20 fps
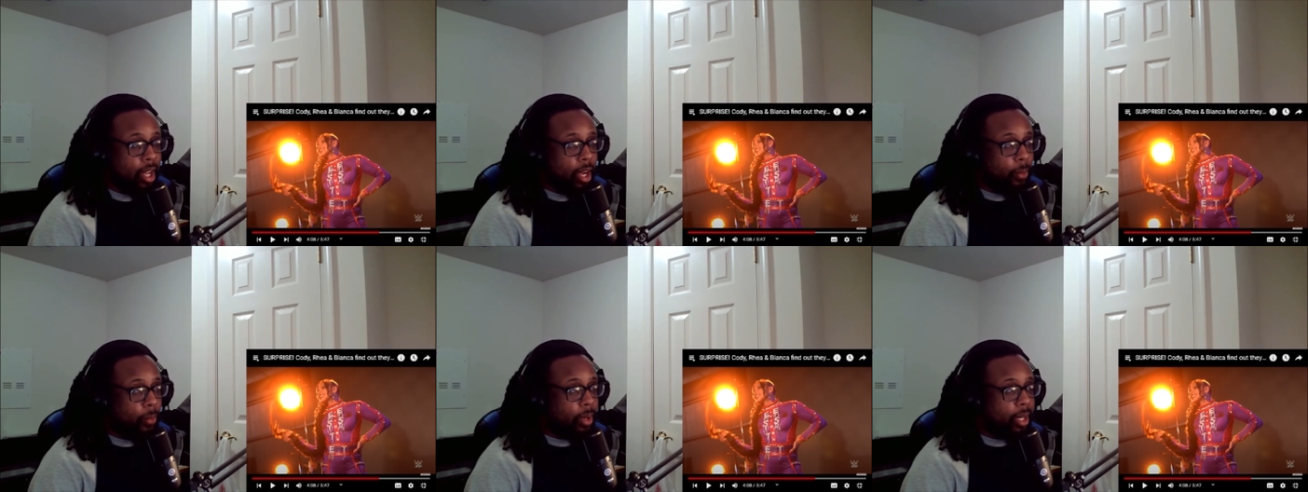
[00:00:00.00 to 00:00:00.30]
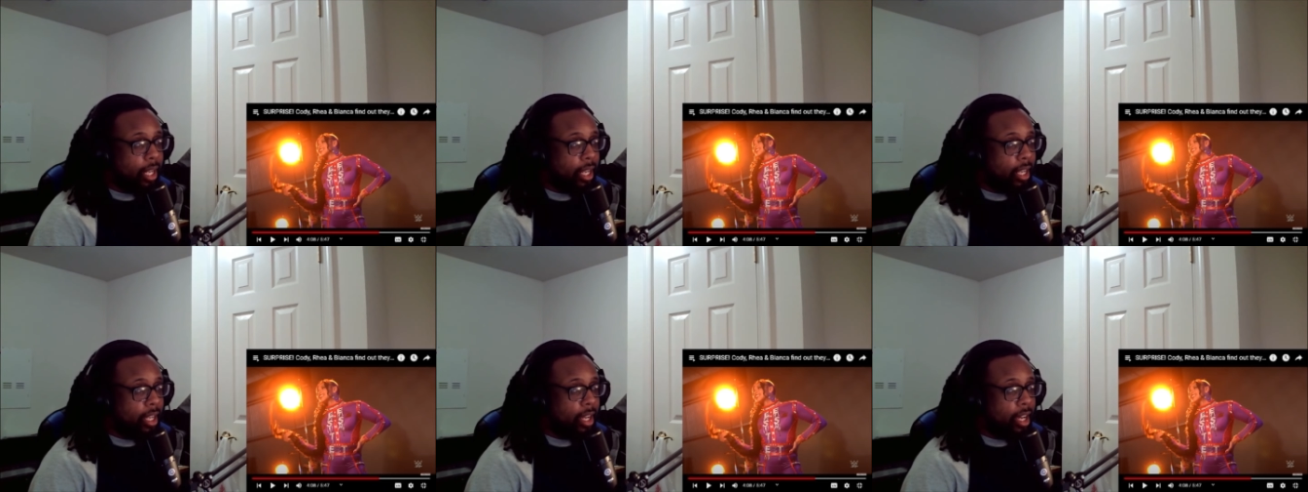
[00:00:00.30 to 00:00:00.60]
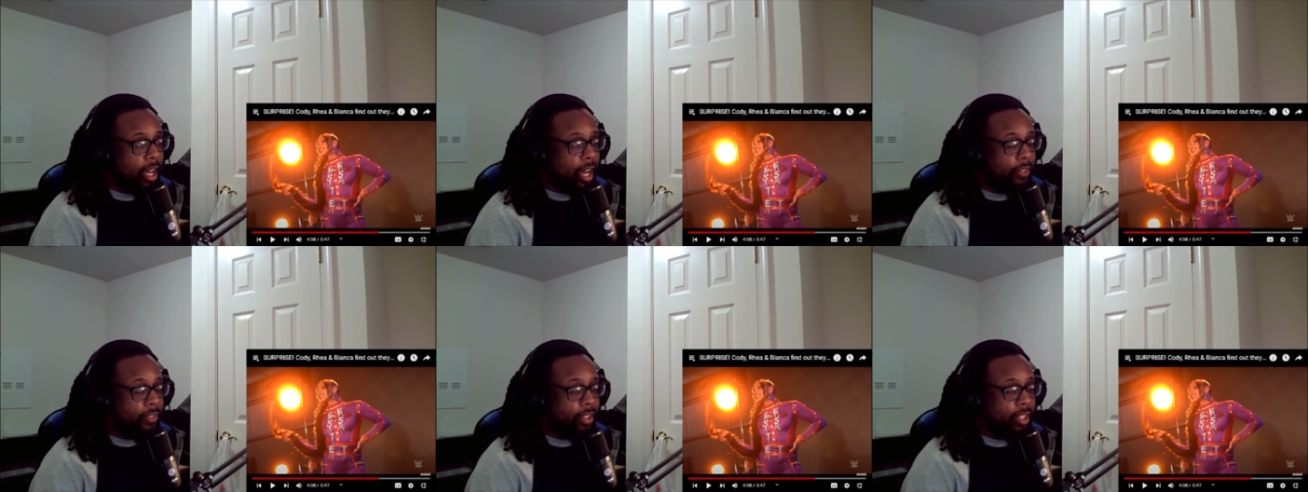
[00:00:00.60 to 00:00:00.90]
where they
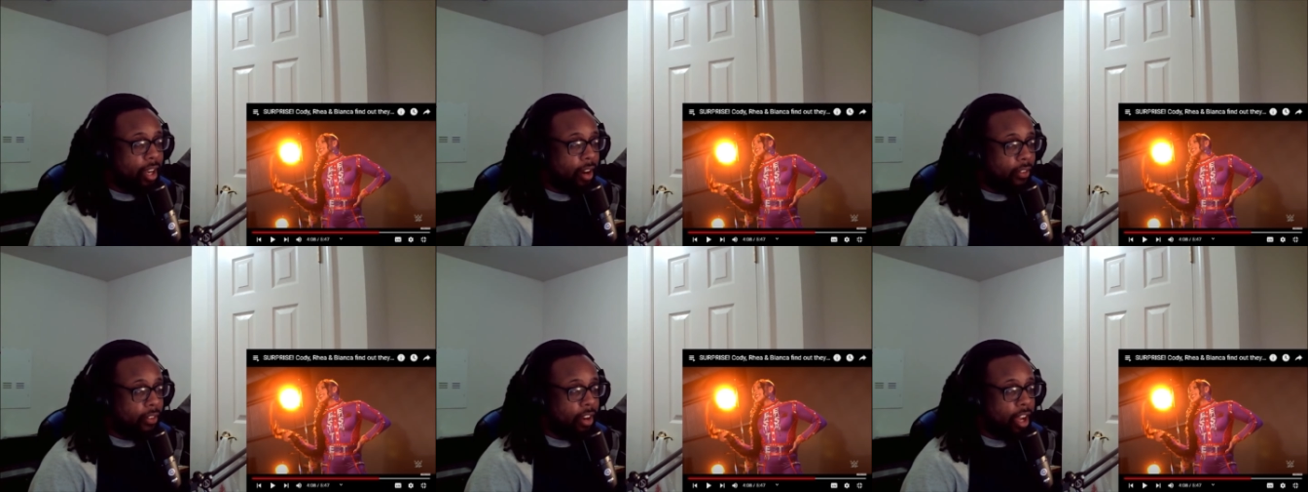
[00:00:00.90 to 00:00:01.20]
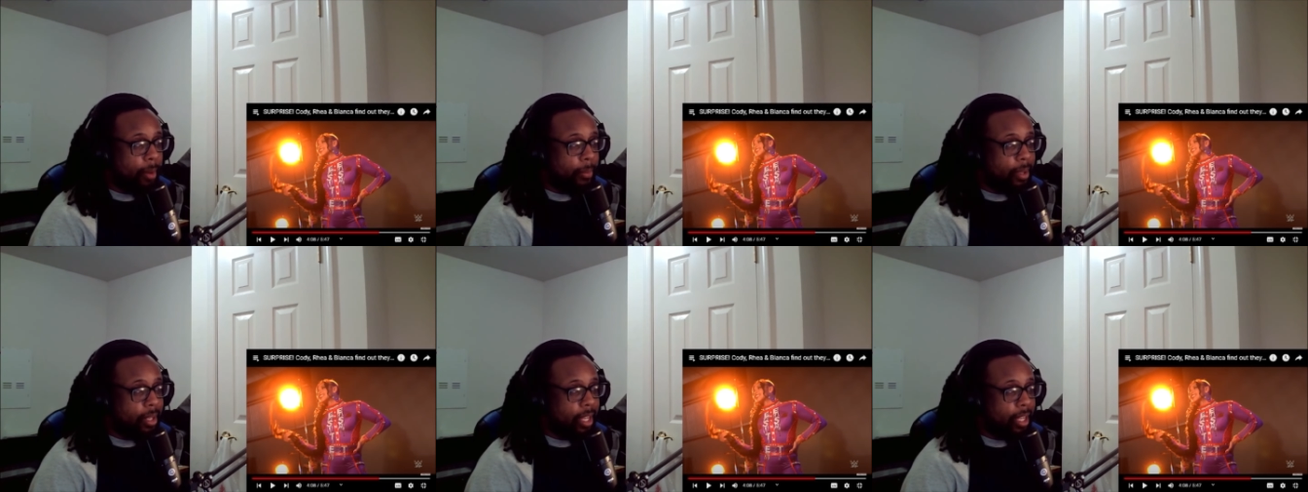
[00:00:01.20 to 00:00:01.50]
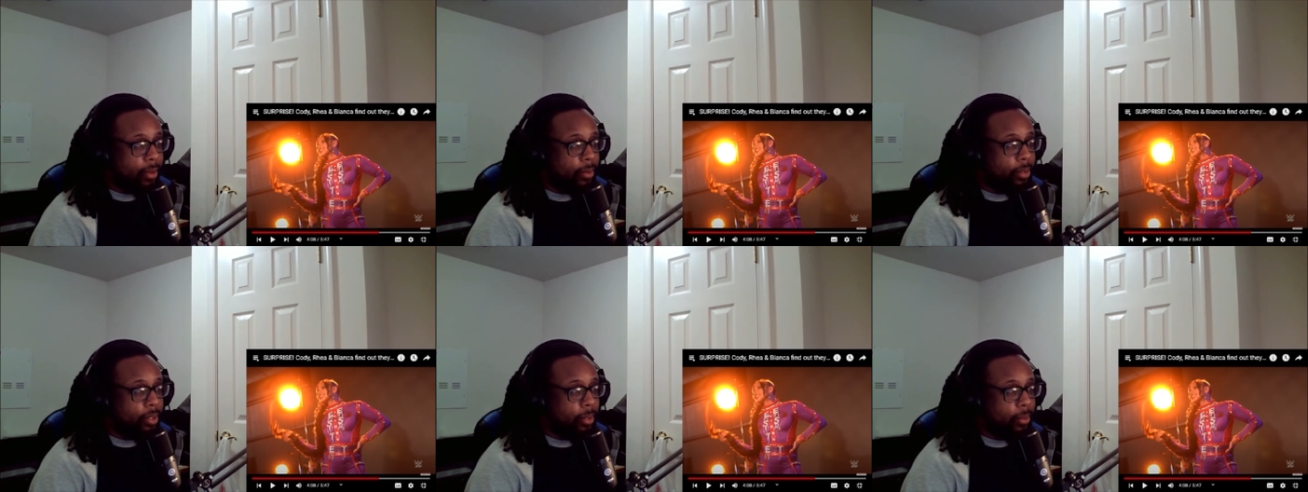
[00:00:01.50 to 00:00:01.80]
have to cover up and
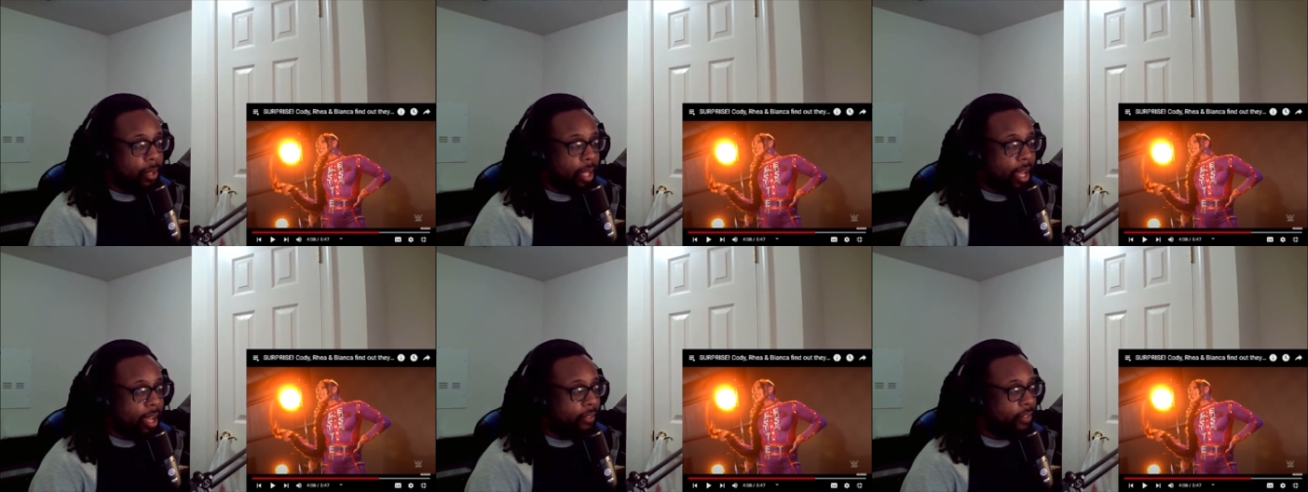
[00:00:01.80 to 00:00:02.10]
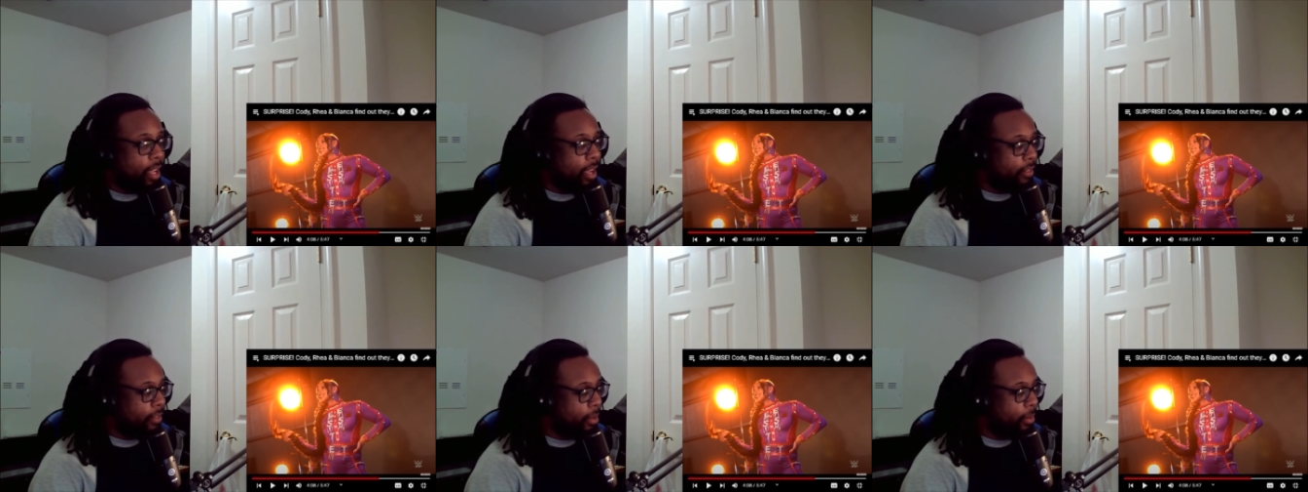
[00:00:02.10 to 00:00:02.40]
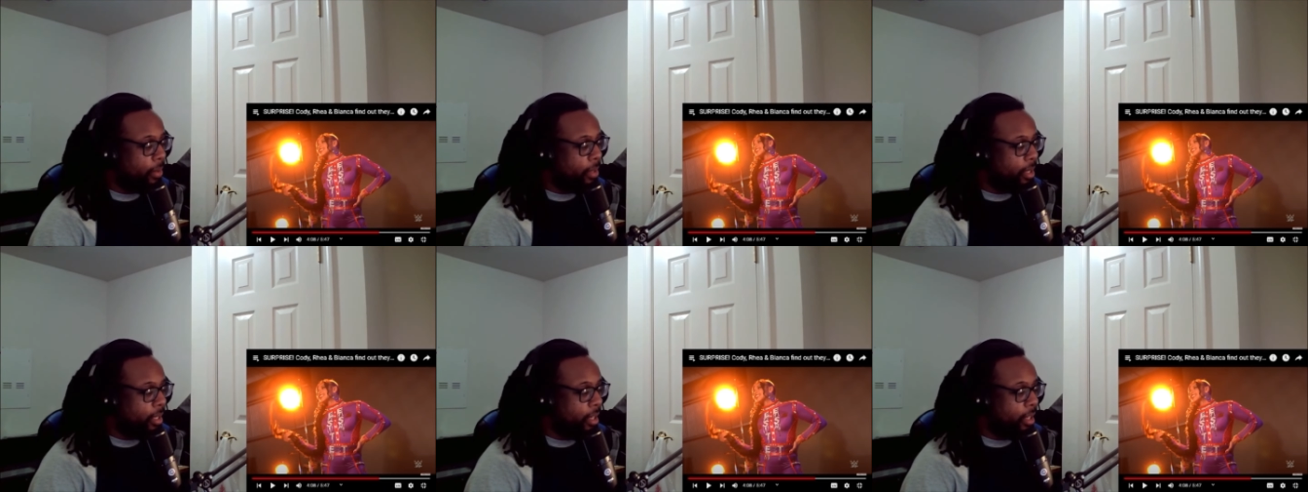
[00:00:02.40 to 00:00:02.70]
they're gonna do that. They're
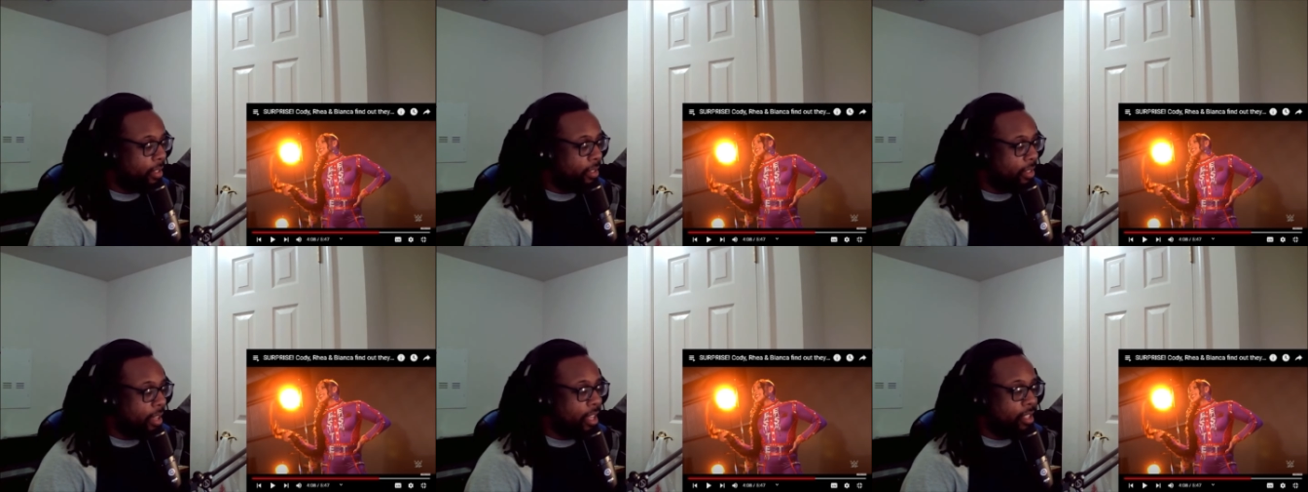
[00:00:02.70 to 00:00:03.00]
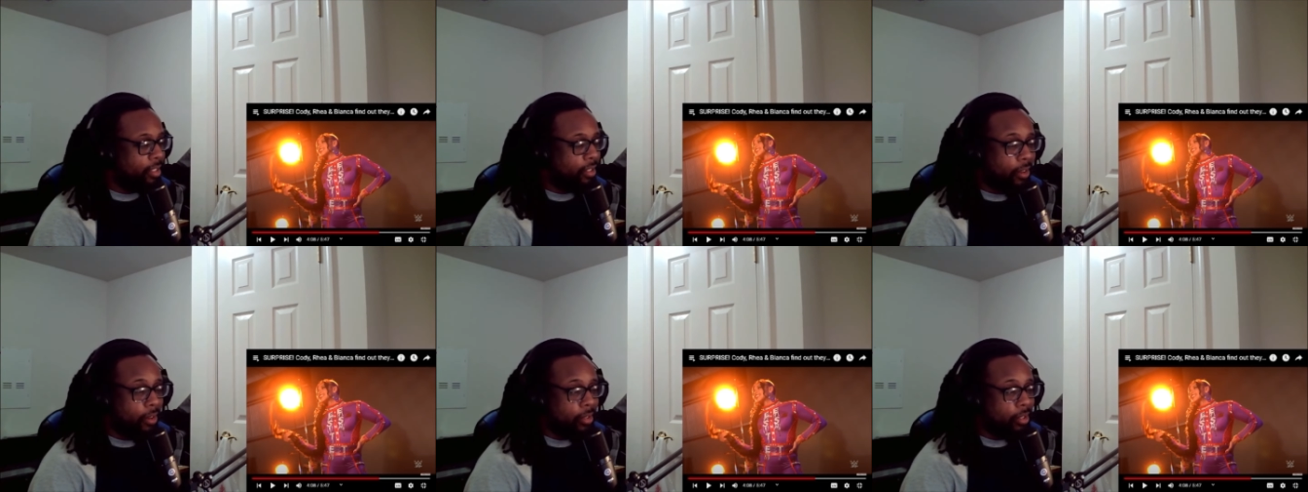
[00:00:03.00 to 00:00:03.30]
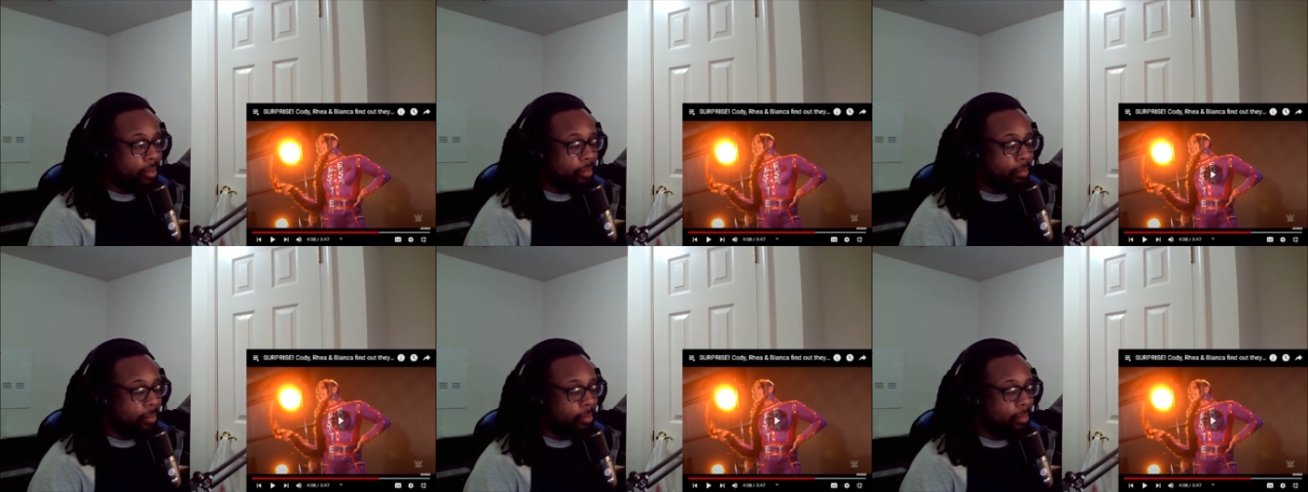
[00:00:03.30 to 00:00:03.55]
doing this. That's awesome.